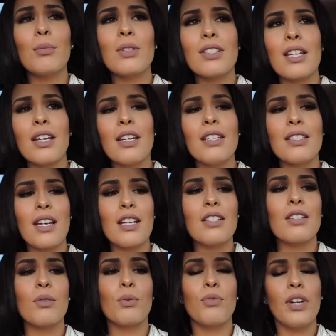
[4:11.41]
The Mercedes
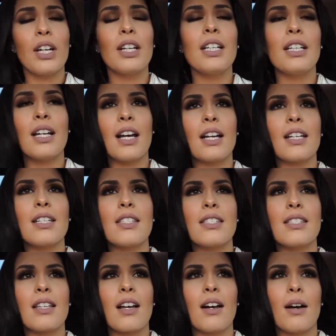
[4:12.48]
has a very
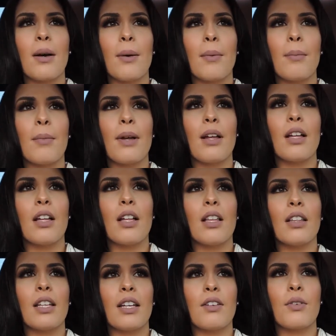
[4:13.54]
nice
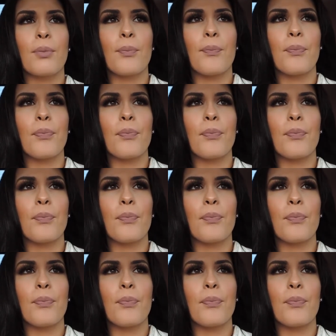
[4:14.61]
like